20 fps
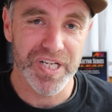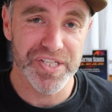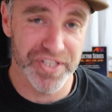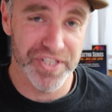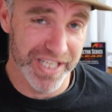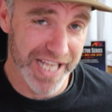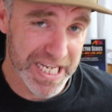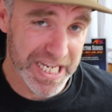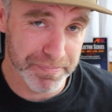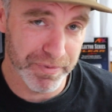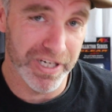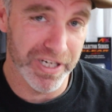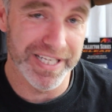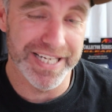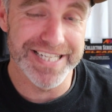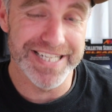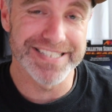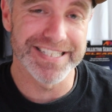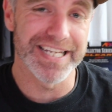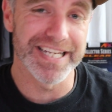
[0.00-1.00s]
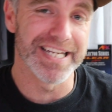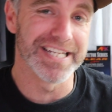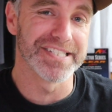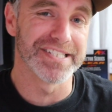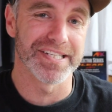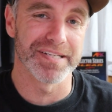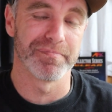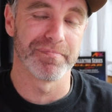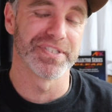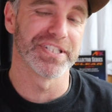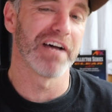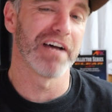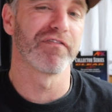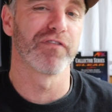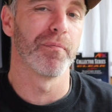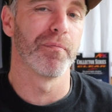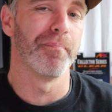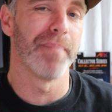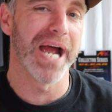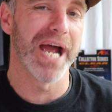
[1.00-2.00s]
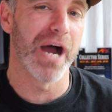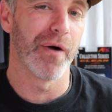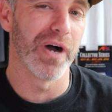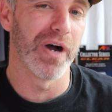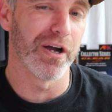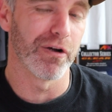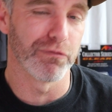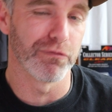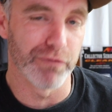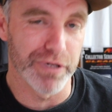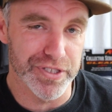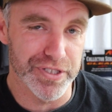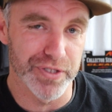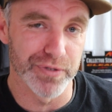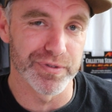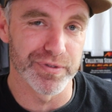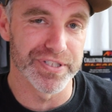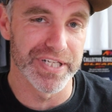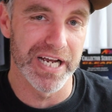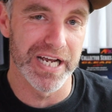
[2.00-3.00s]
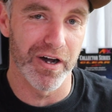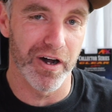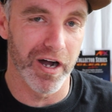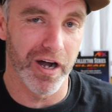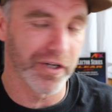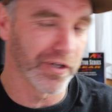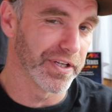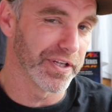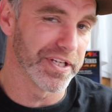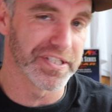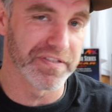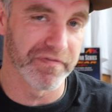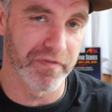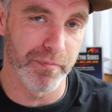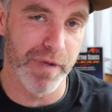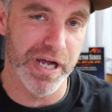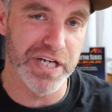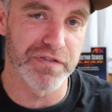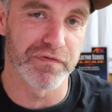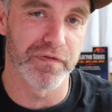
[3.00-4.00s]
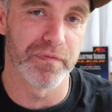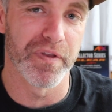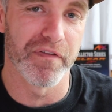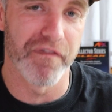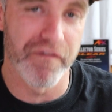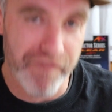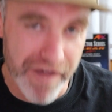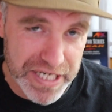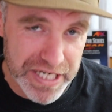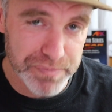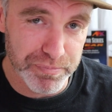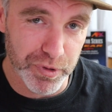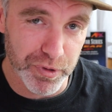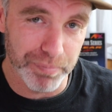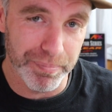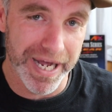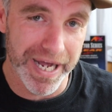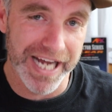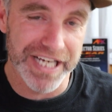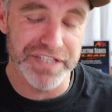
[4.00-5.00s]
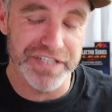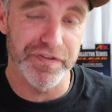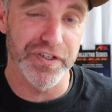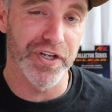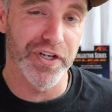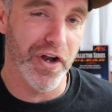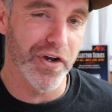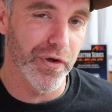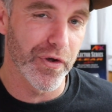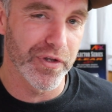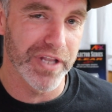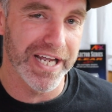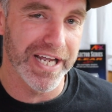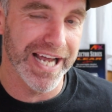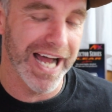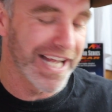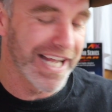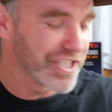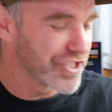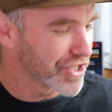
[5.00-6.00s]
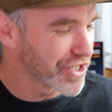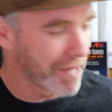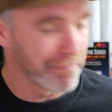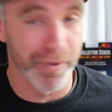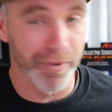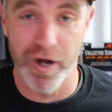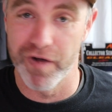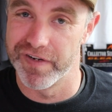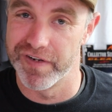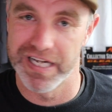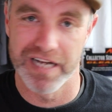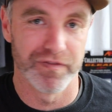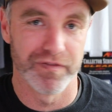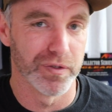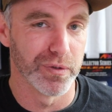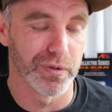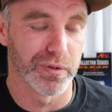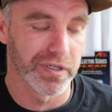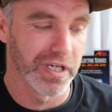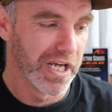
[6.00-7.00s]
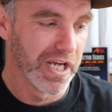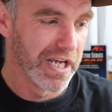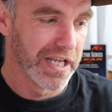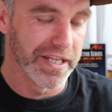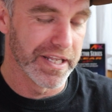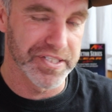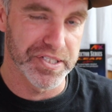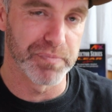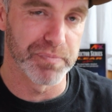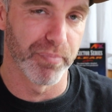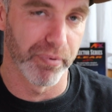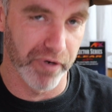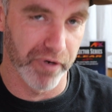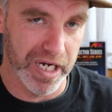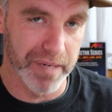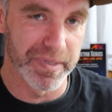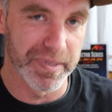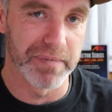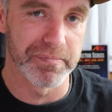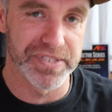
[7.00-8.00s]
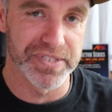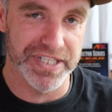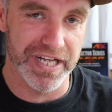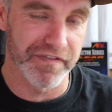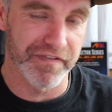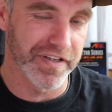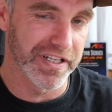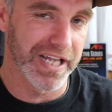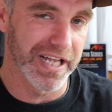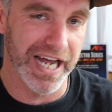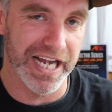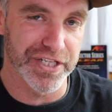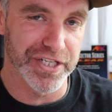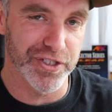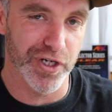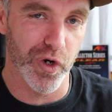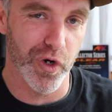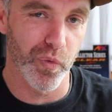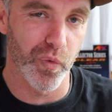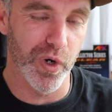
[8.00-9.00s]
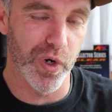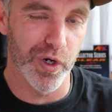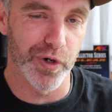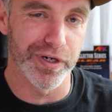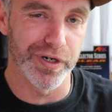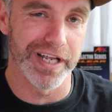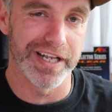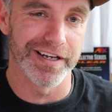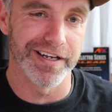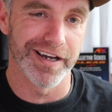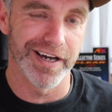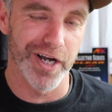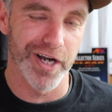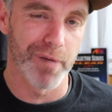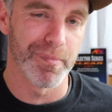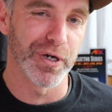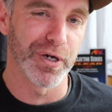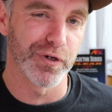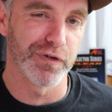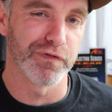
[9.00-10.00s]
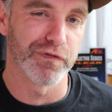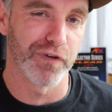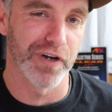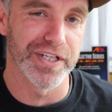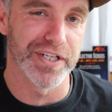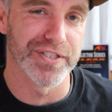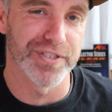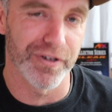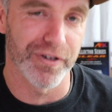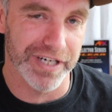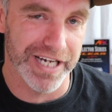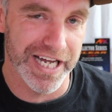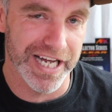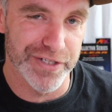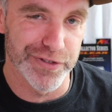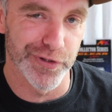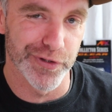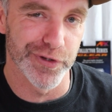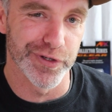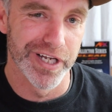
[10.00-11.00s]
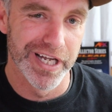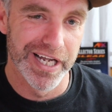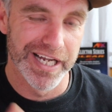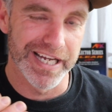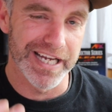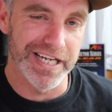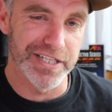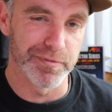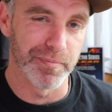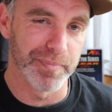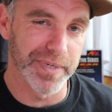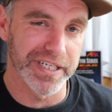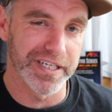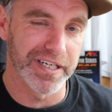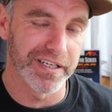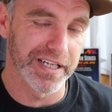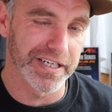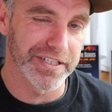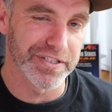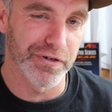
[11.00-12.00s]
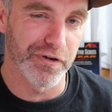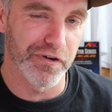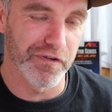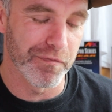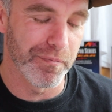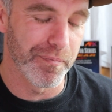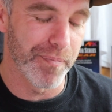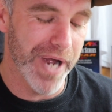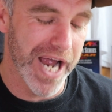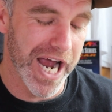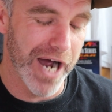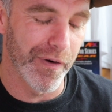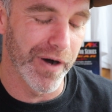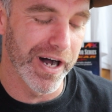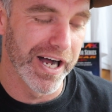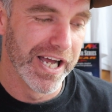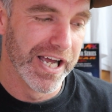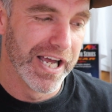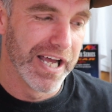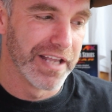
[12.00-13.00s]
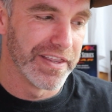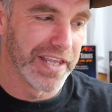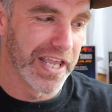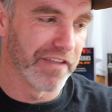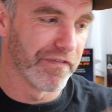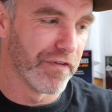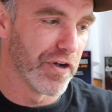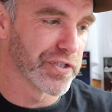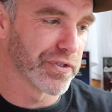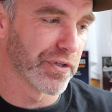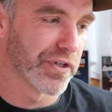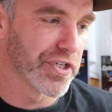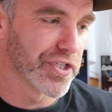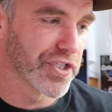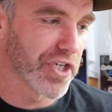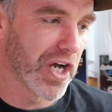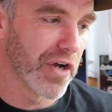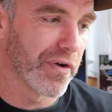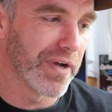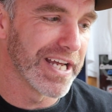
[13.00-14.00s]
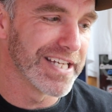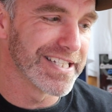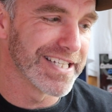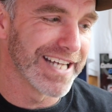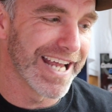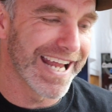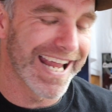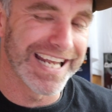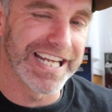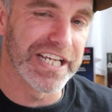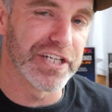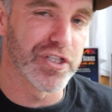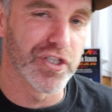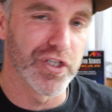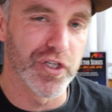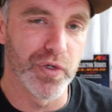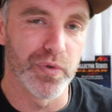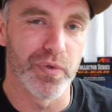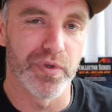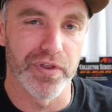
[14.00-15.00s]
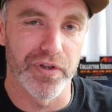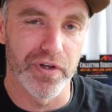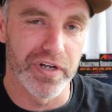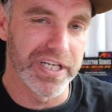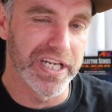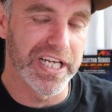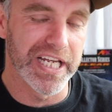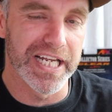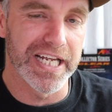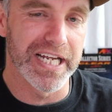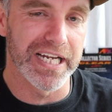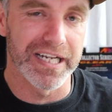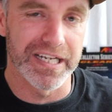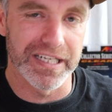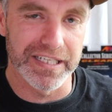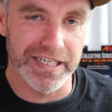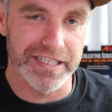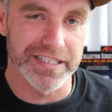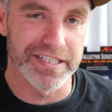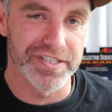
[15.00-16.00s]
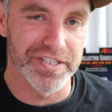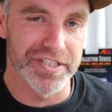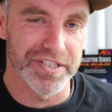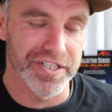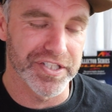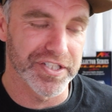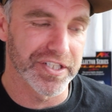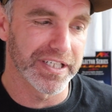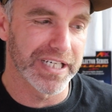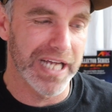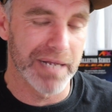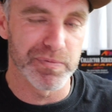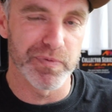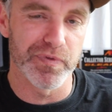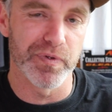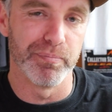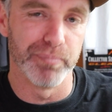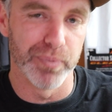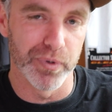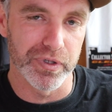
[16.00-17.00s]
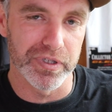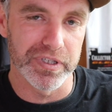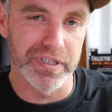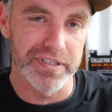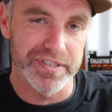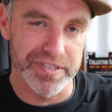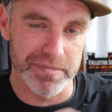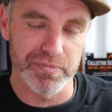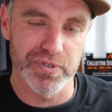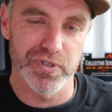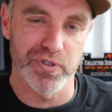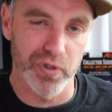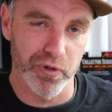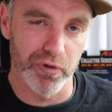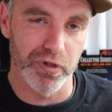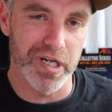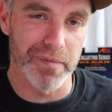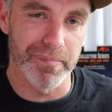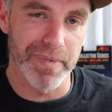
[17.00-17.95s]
So last but not least is some stuff from Bauer Originals. Now, I got this information from the Facebook page. If you don't know who they are, jump over and have a look. This is premium stuff in the HO world, and I know my good friend Slot Car Dude is a big collector of Bauer. Now, the first one I'm going to show you is an NSU 30-year collector's edition. Comes with a booklet, some story